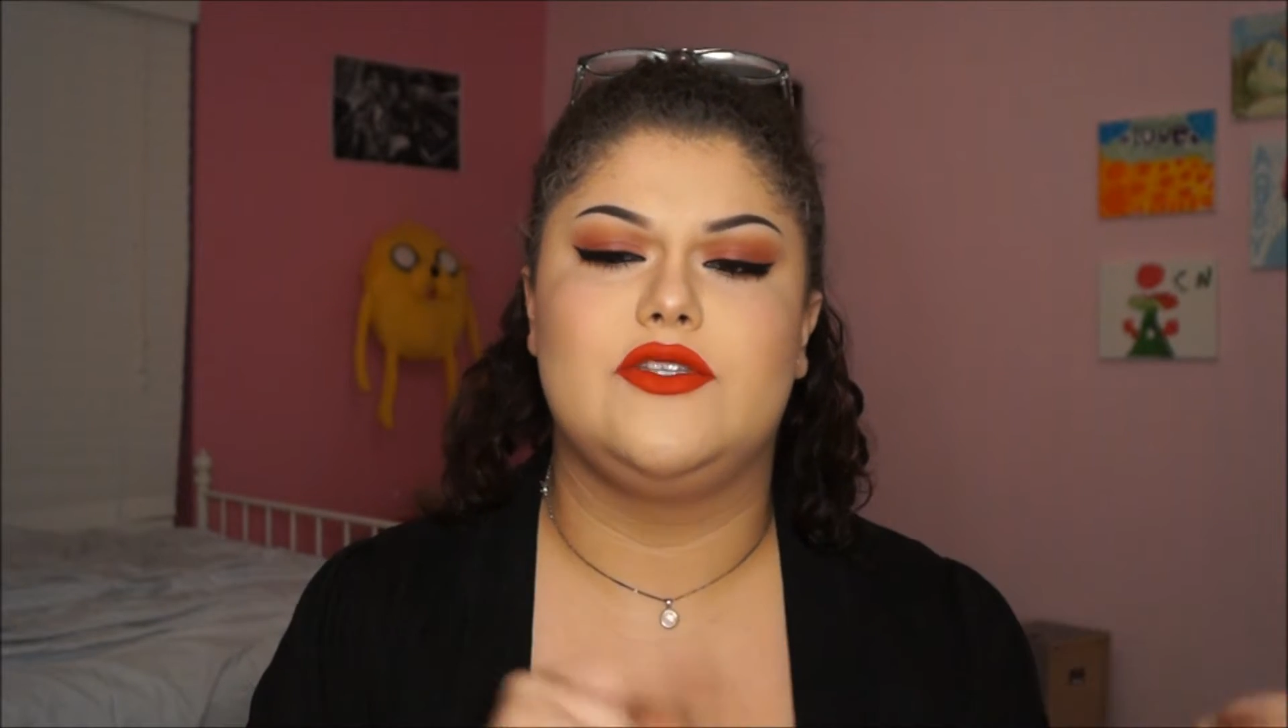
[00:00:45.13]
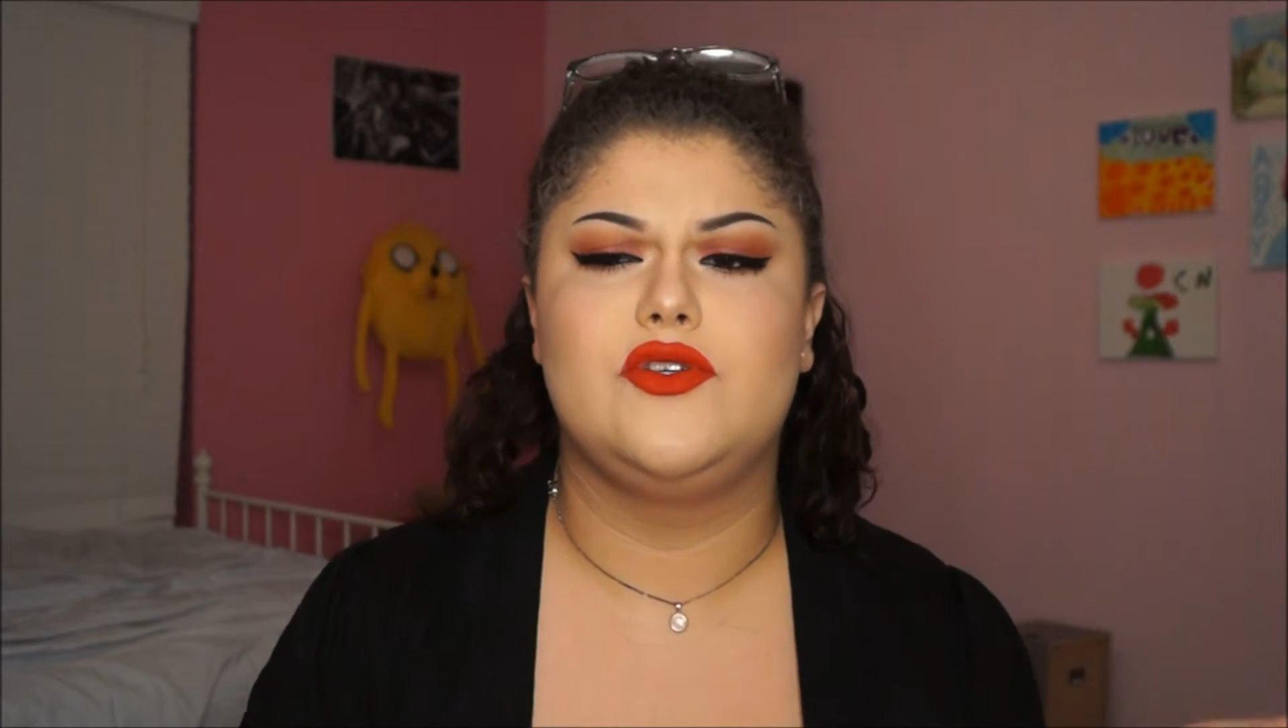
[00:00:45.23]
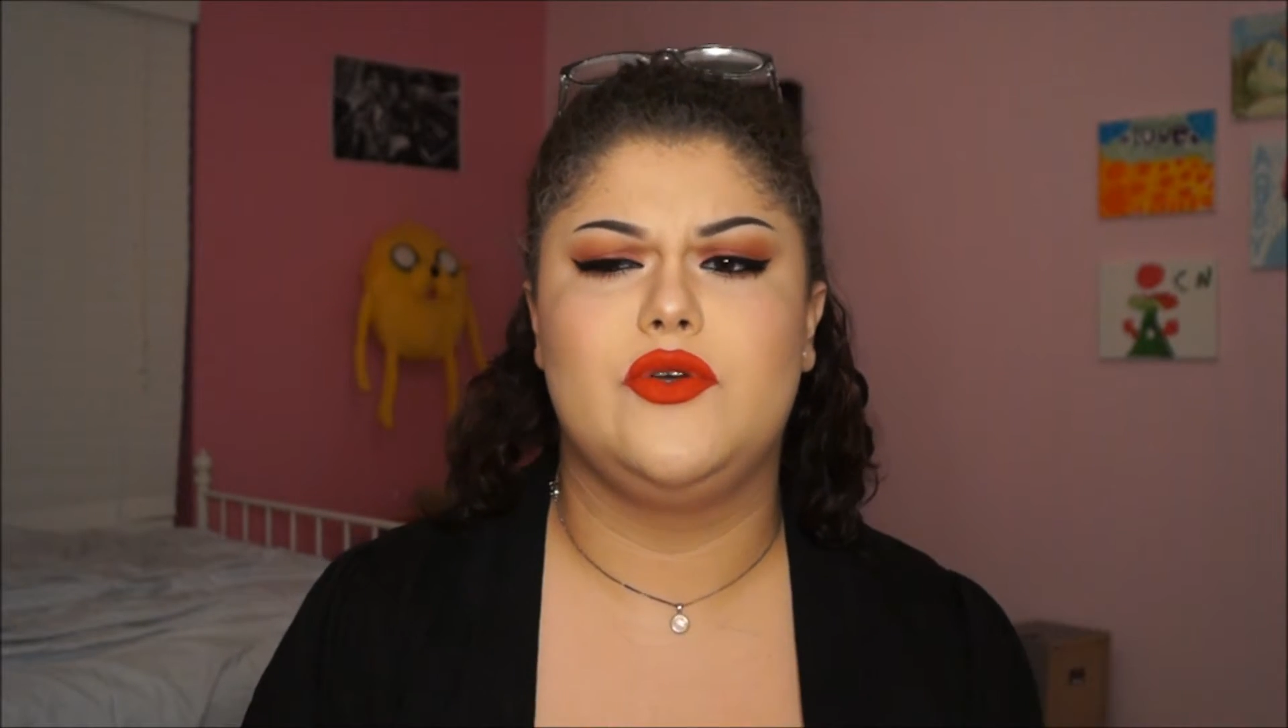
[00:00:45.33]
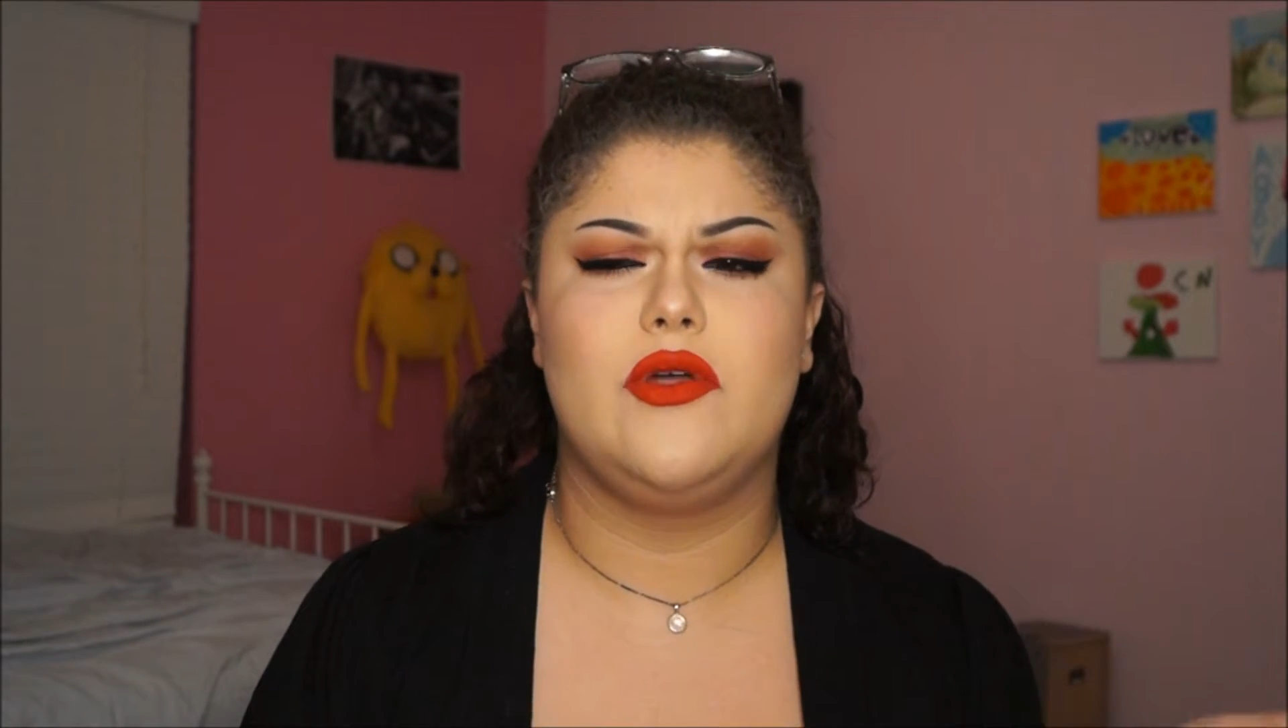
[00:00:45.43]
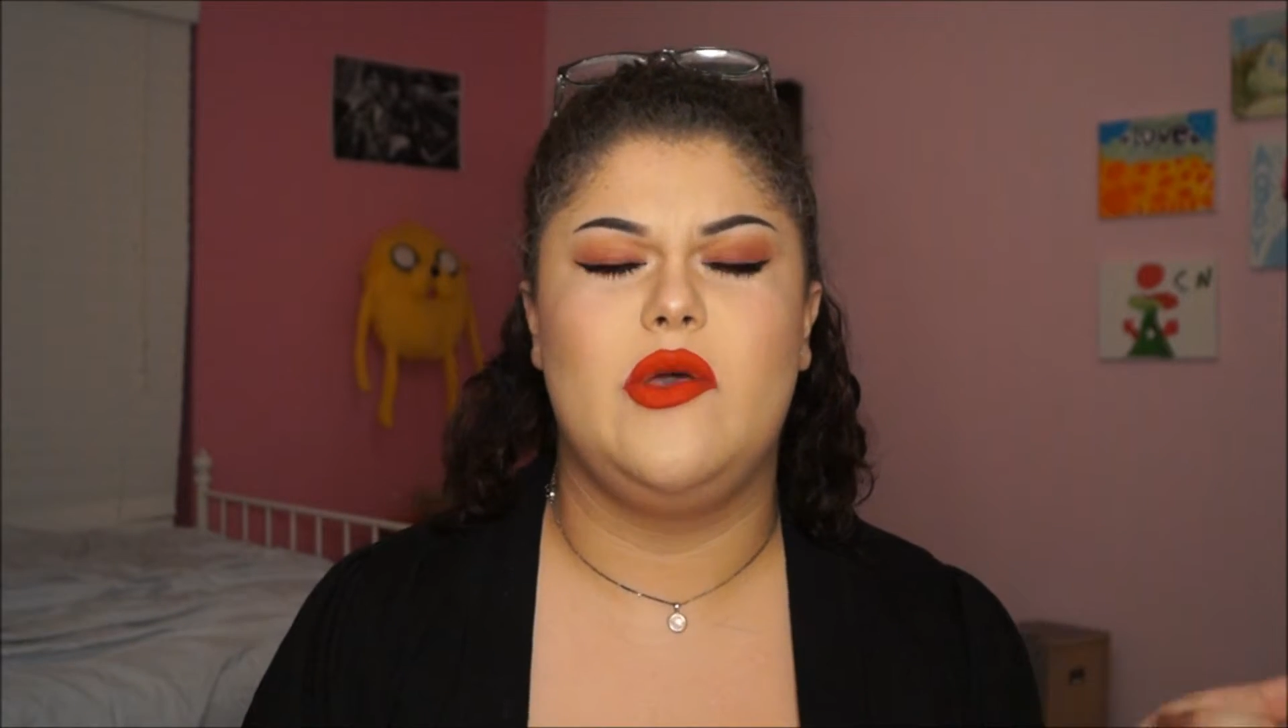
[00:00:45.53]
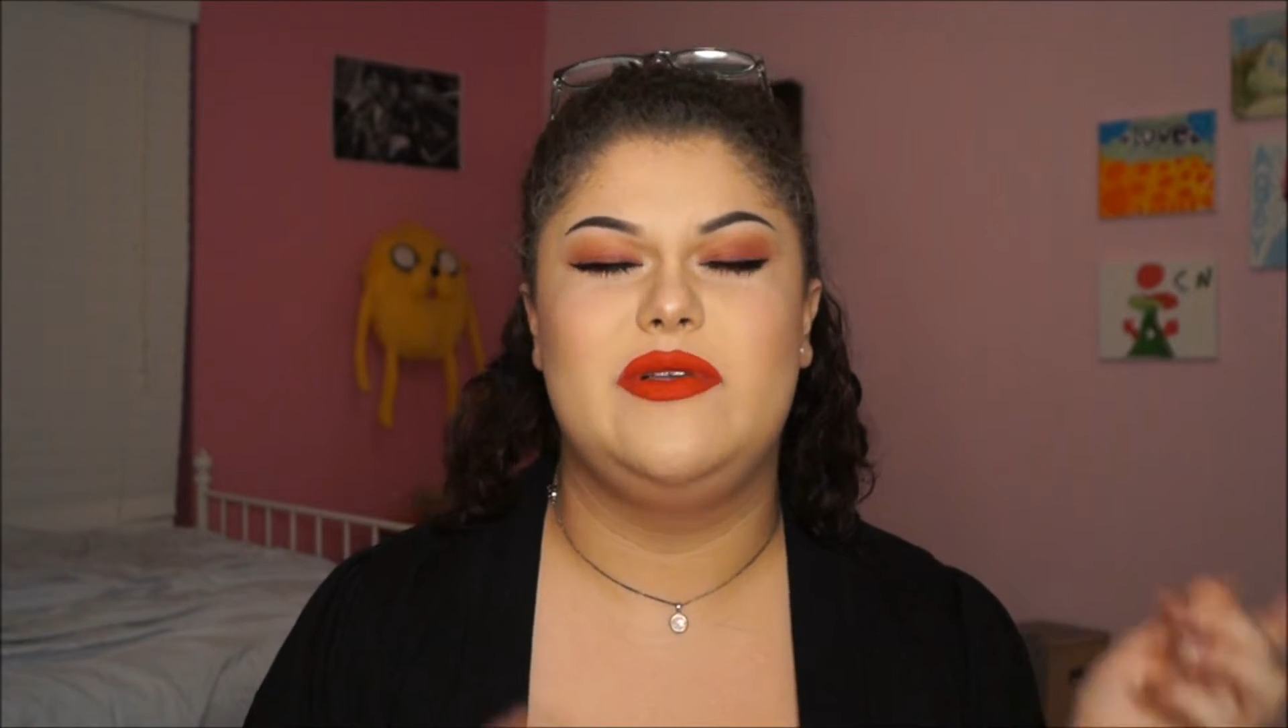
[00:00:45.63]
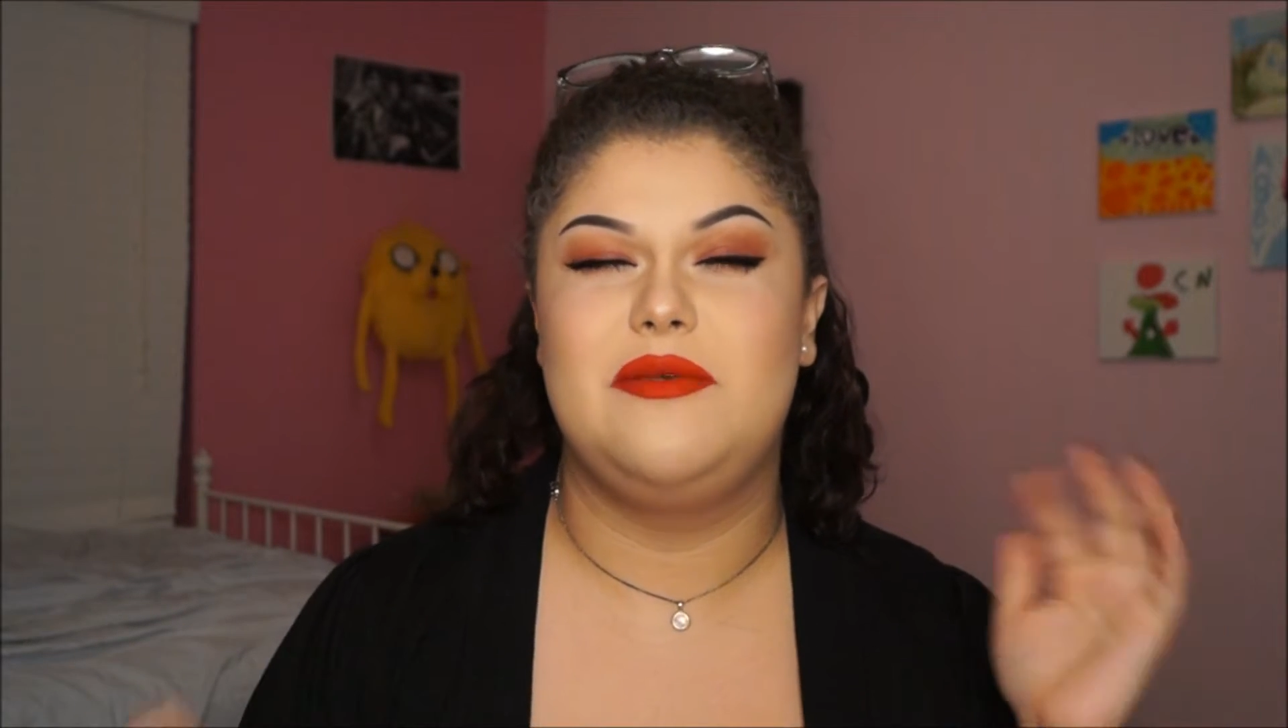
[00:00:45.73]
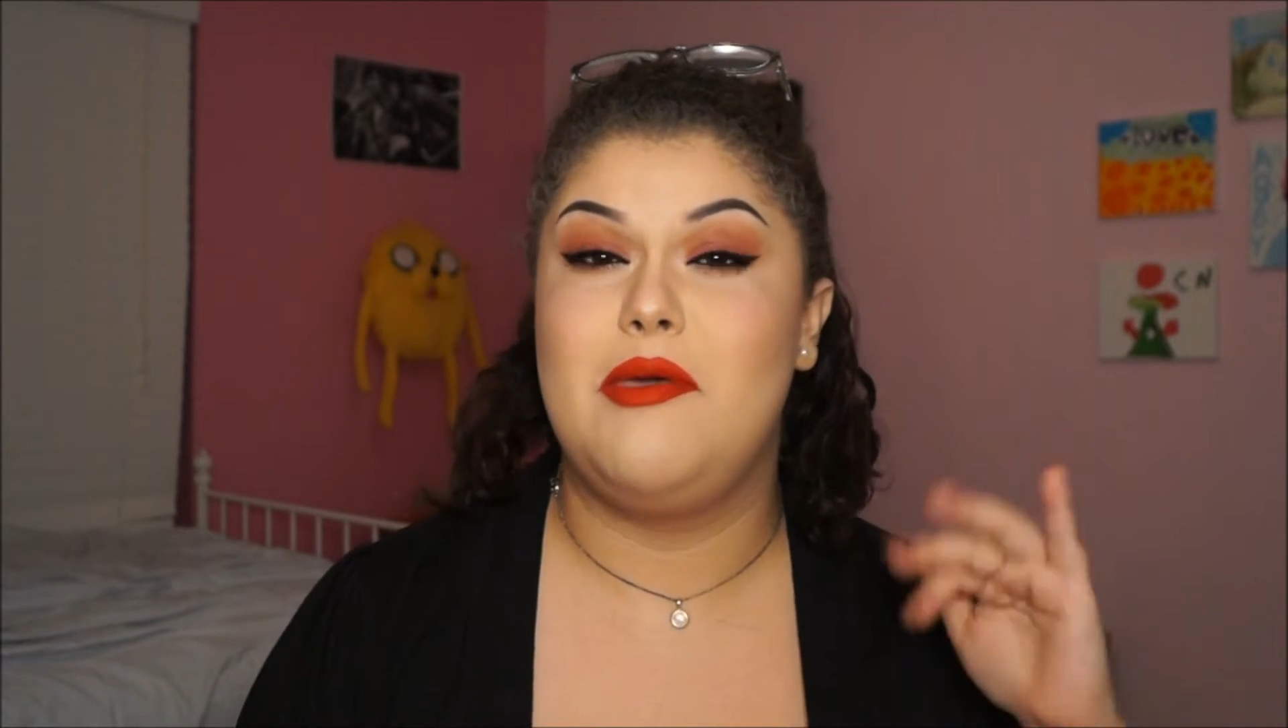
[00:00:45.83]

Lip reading: tutorial was a